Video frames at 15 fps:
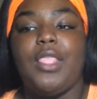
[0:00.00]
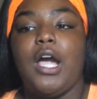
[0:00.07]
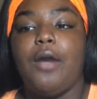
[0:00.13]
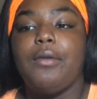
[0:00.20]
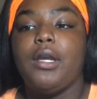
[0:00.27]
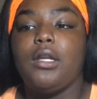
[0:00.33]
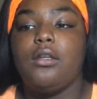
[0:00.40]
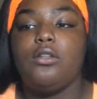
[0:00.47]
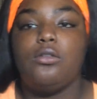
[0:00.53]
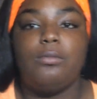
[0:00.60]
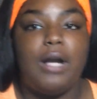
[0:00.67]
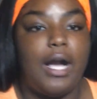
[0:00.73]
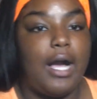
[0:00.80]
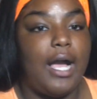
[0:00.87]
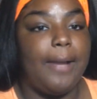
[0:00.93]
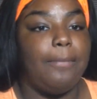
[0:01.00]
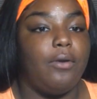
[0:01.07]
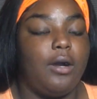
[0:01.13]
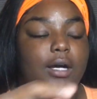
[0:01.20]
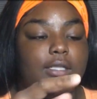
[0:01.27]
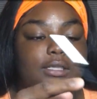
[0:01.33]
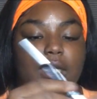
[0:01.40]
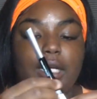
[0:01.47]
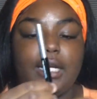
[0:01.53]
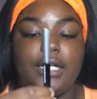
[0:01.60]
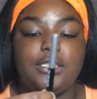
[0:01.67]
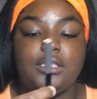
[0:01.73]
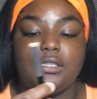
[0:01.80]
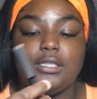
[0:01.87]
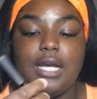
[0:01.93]
now we're going to do my eyebrows. And I
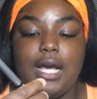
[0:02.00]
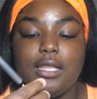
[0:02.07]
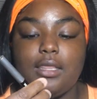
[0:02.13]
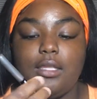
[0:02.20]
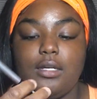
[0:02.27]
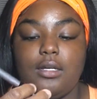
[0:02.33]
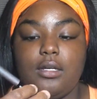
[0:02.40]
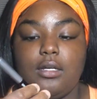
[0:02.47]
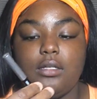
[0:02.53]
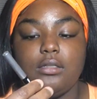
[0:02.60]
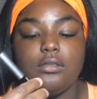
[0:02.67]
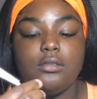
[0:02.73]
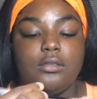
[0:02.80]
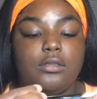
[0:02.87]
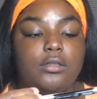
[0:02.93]
just got the